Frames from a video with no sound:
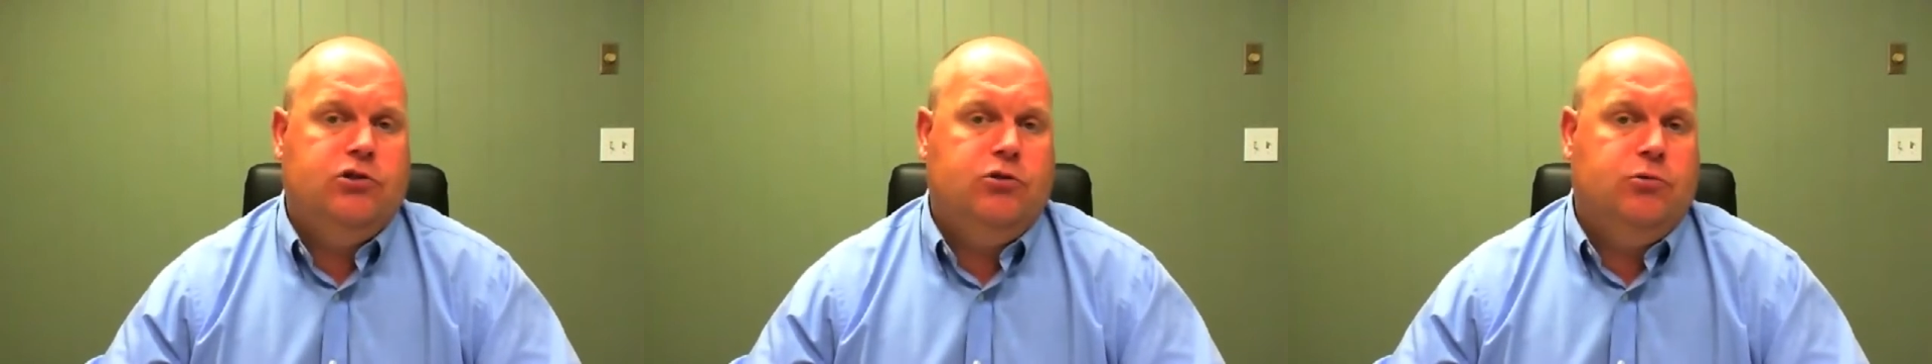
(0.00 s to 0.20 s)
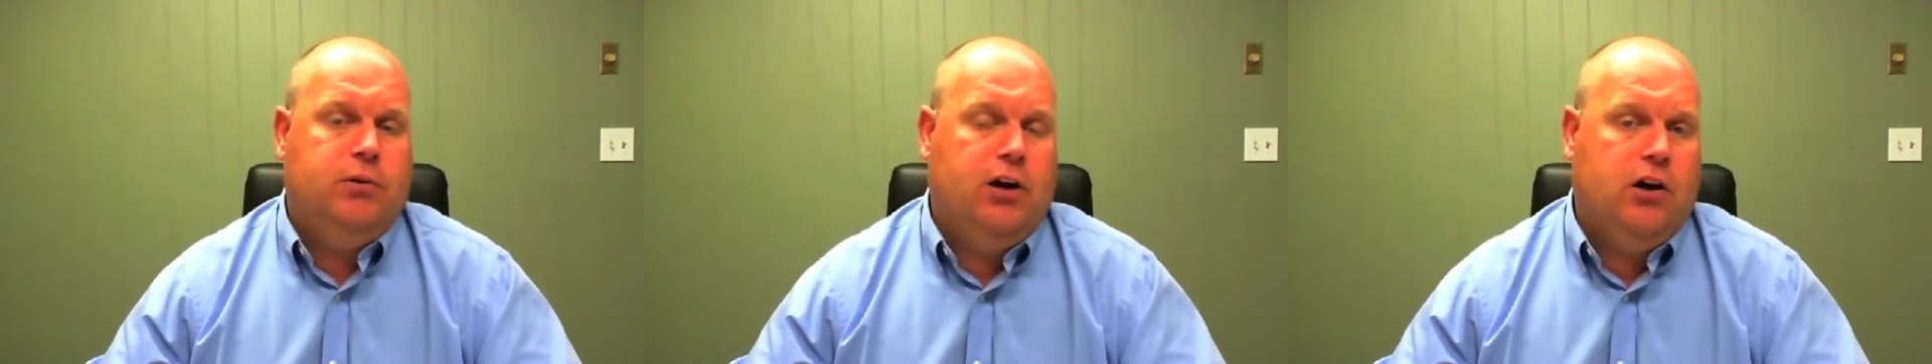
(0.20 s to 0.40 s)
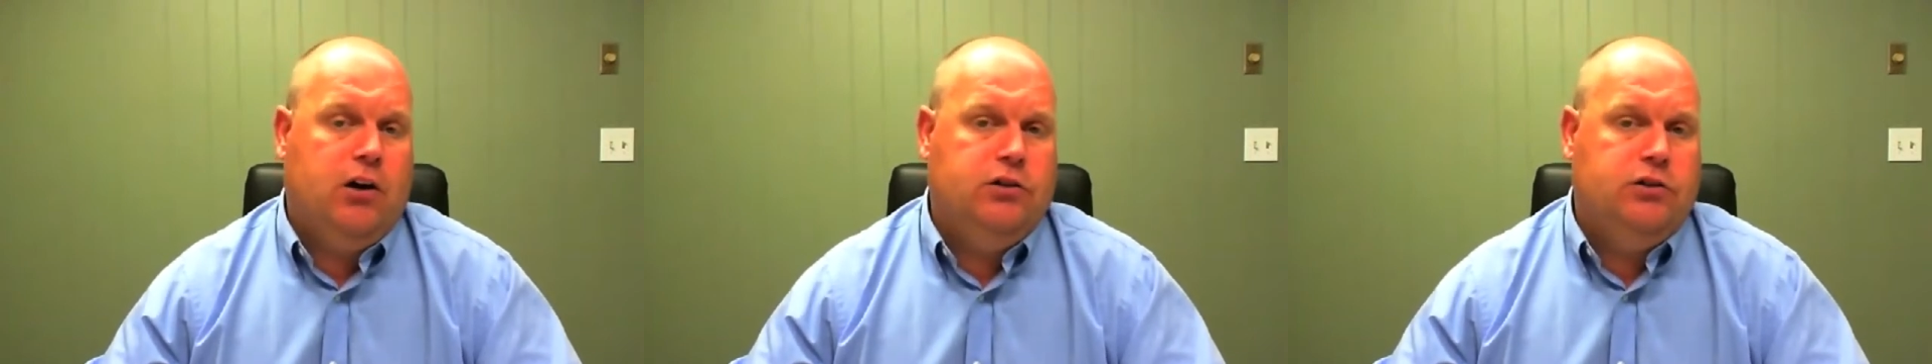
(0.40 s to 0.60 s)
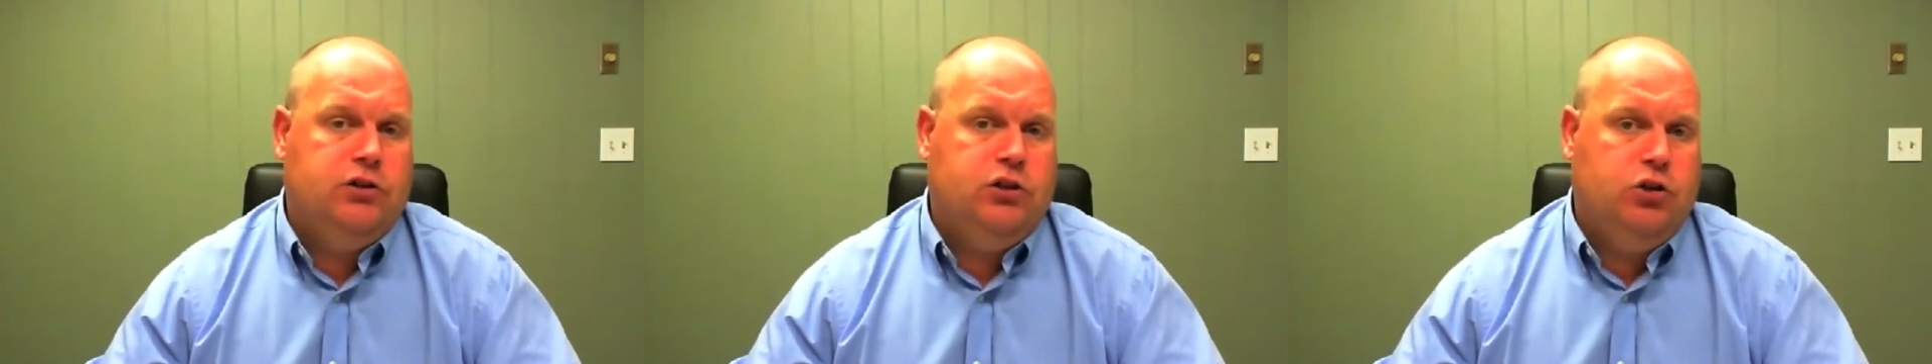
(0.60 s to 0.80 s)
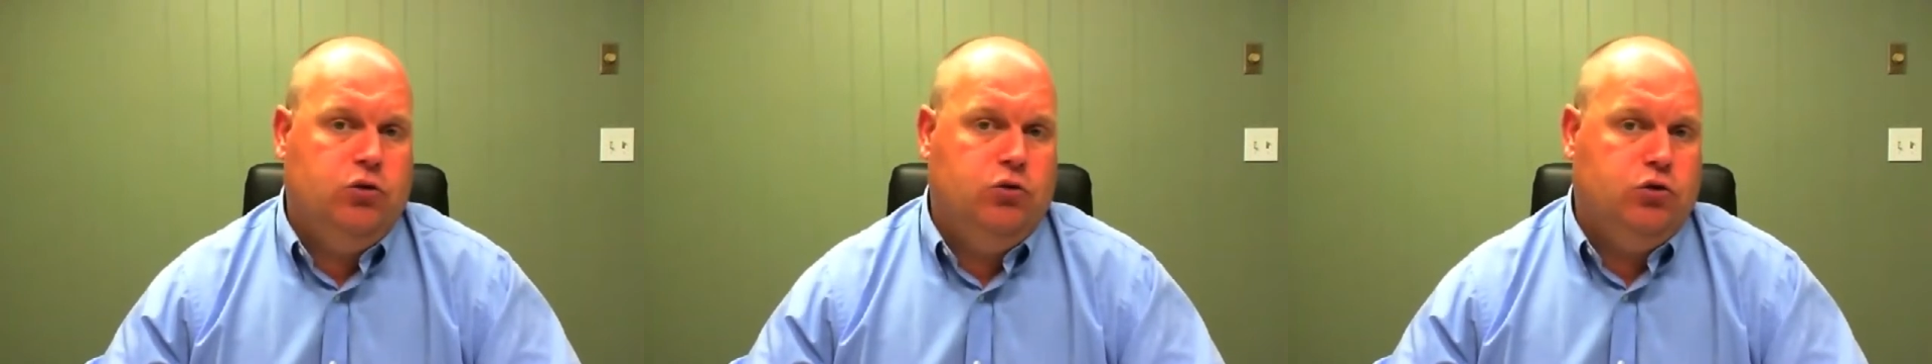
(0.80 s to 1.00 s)
in regards
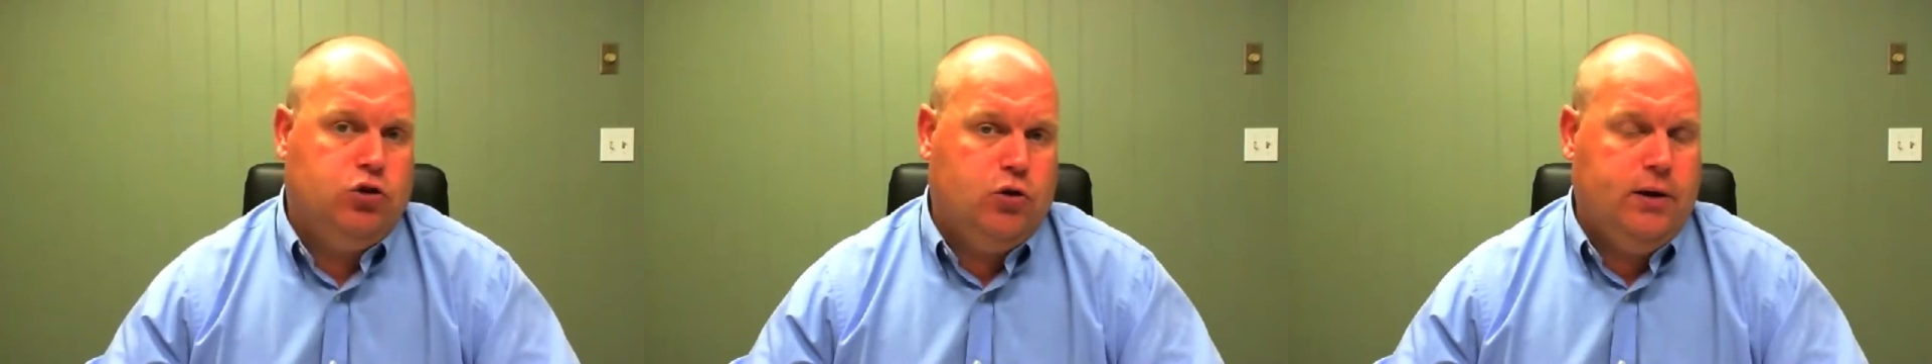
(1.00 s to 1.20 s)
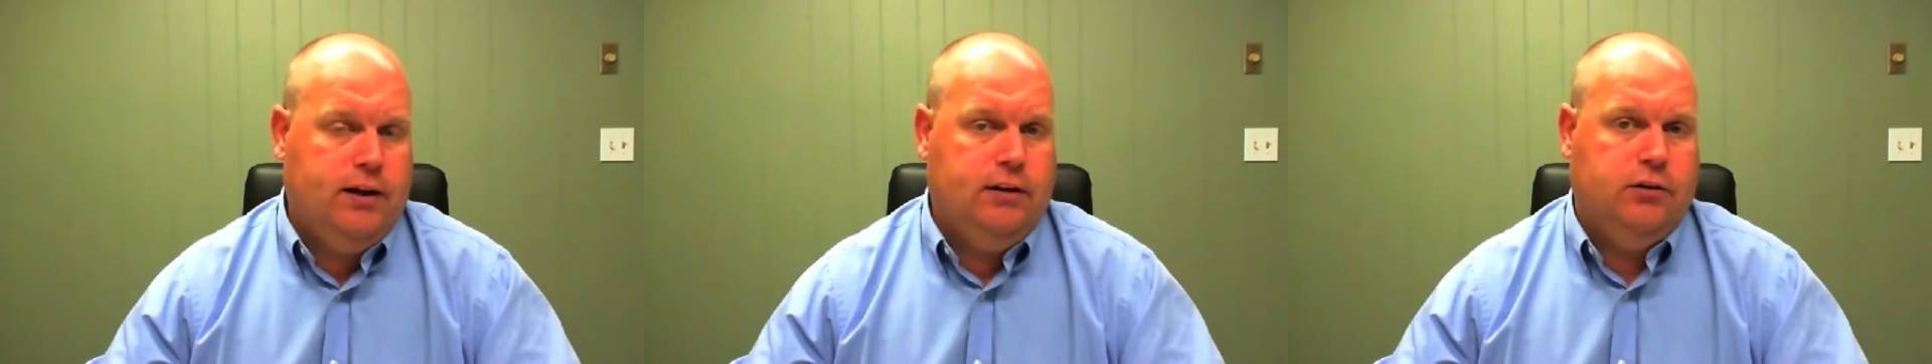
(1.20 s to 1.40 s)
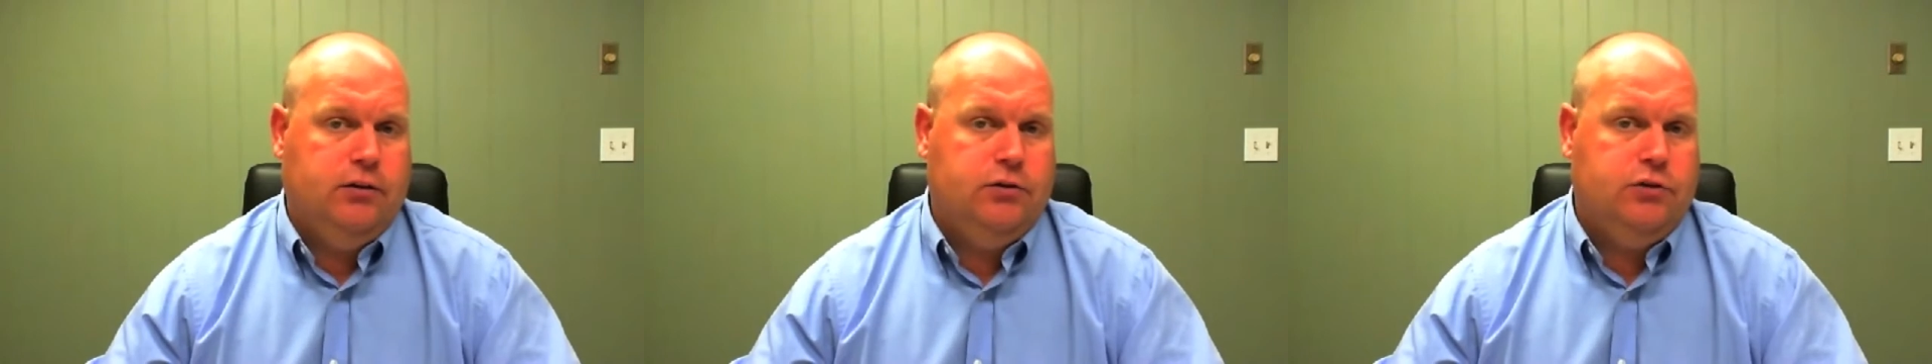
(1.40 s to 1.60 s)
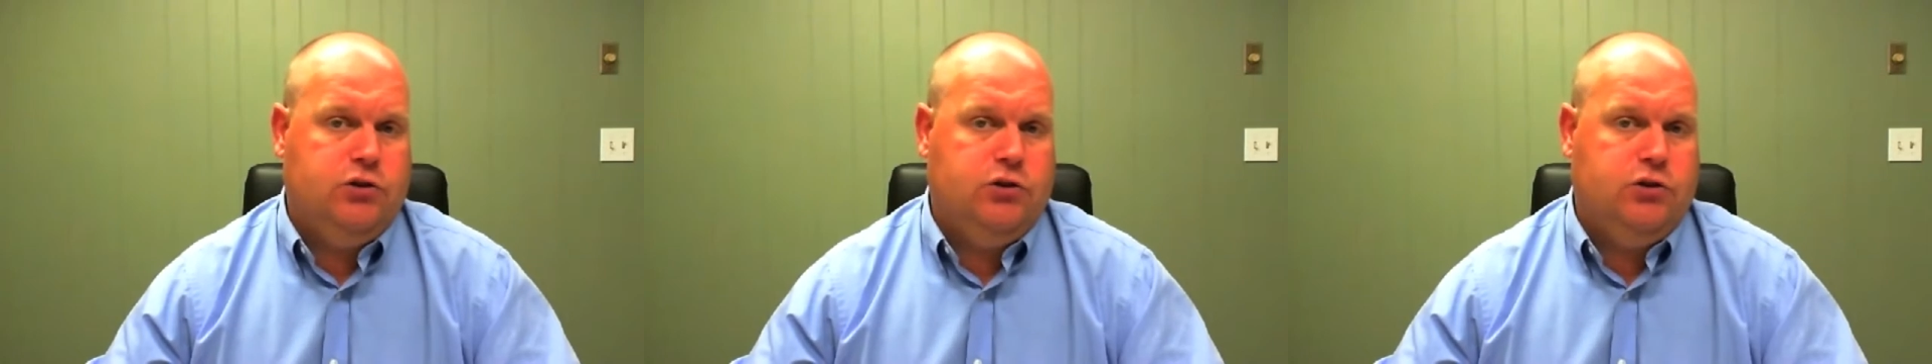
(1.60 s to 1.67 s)
to trailers.